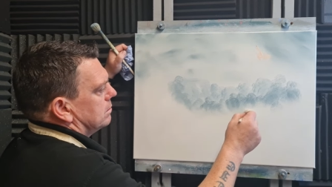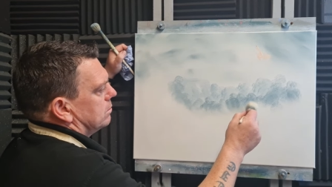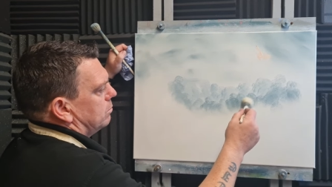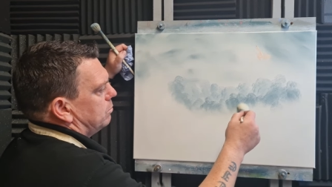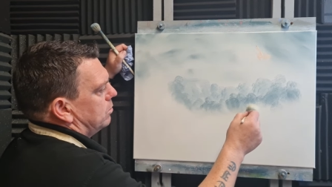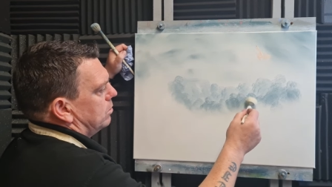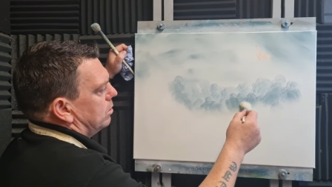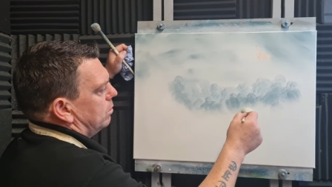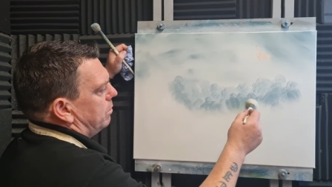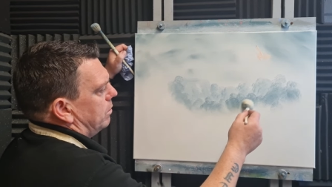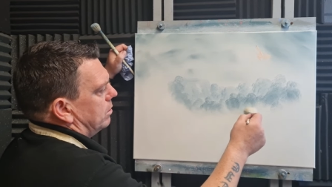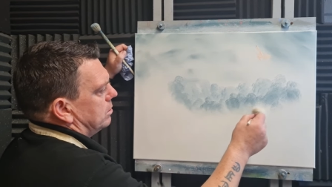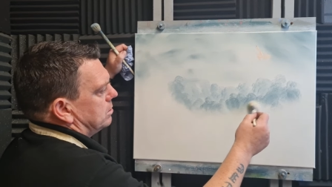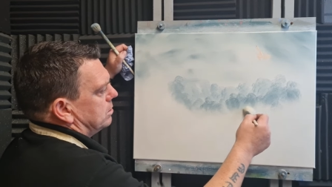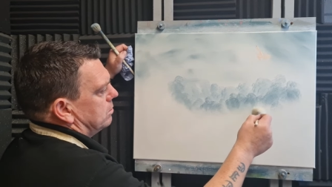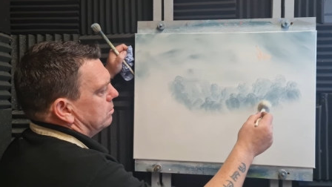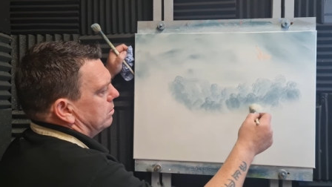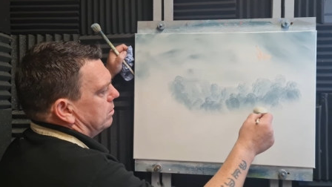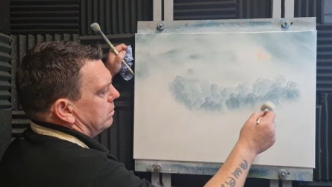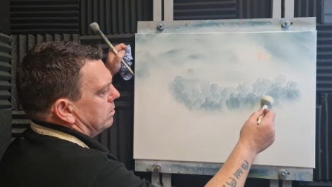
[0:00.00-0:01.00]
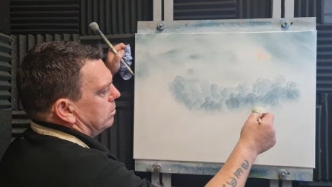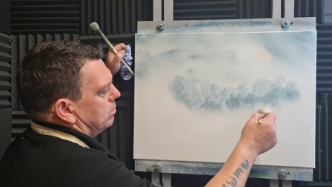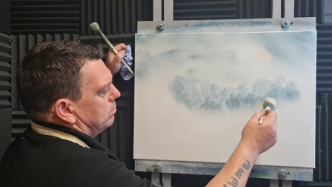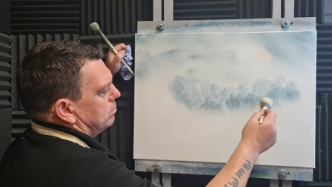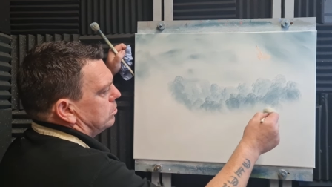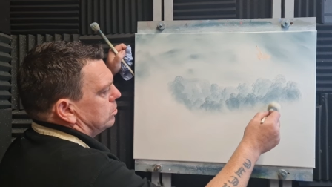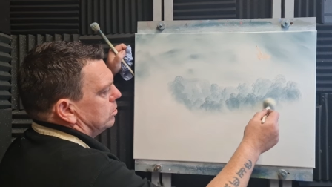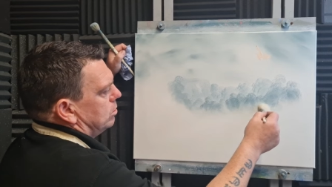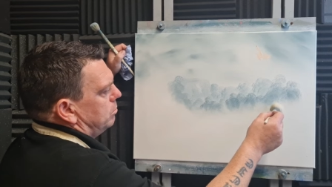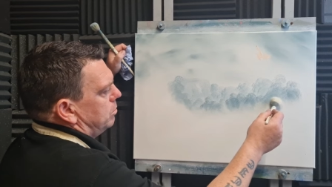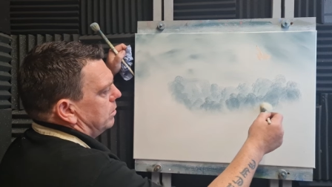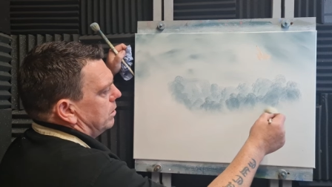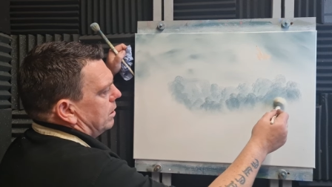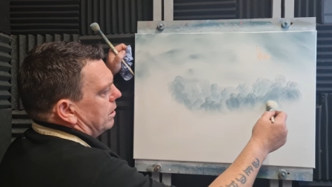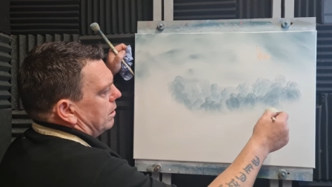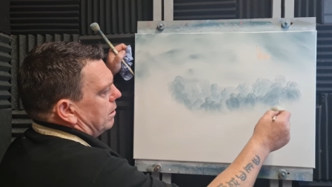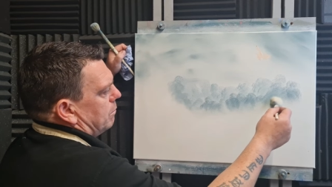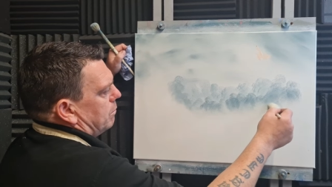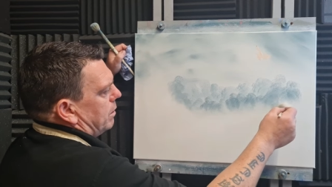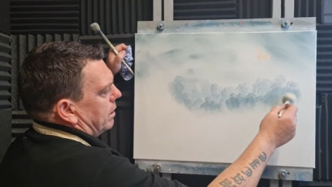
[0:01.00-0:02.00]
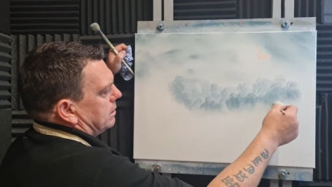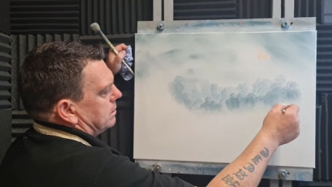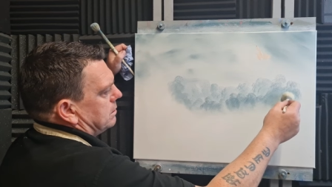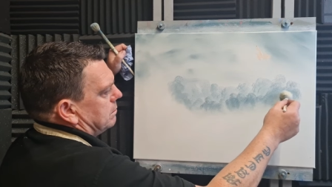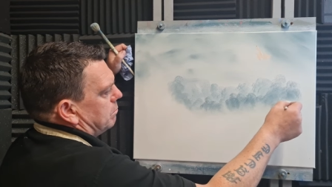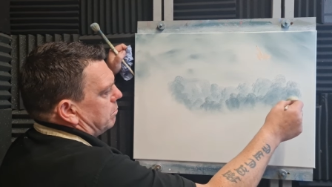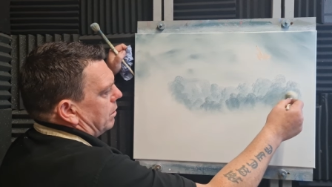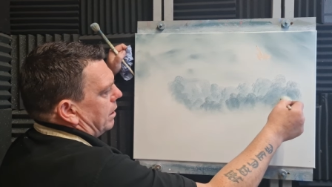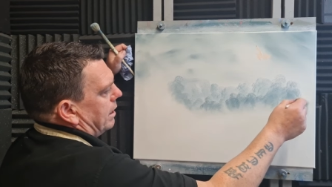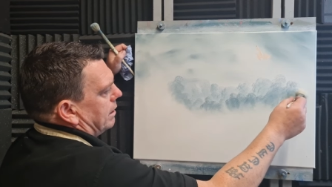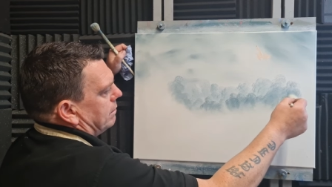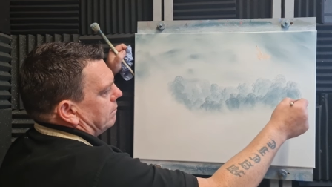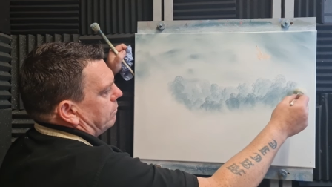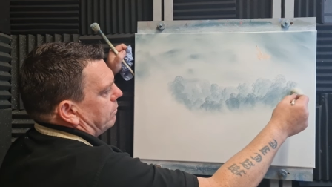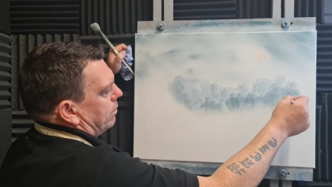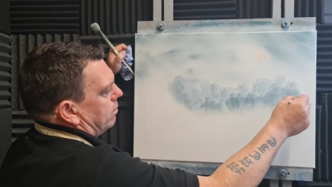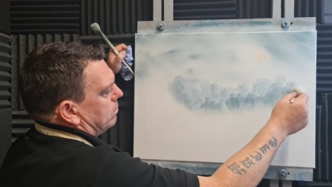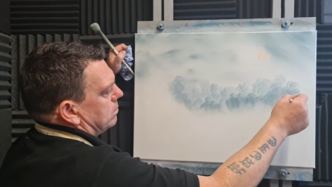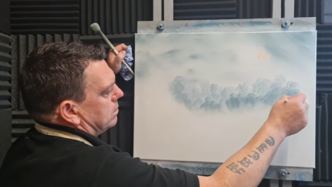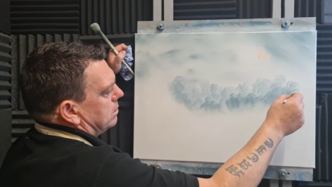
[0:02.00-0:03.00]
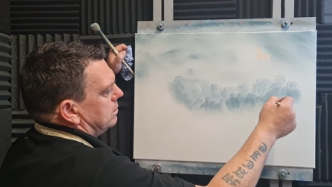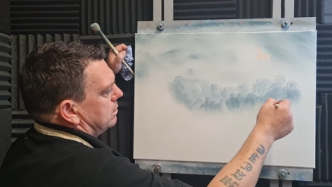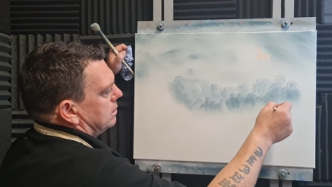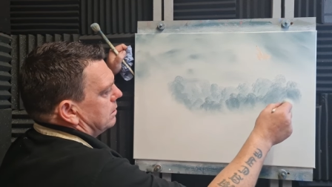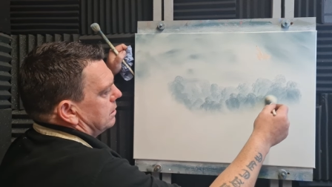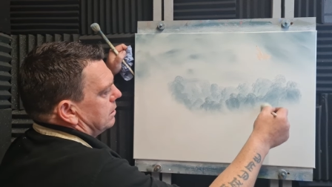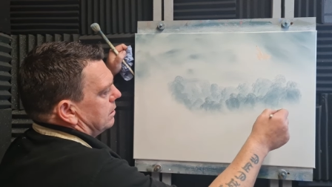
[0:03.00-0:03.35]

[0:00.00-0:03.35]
put up onto YouTube, painting blindfolded,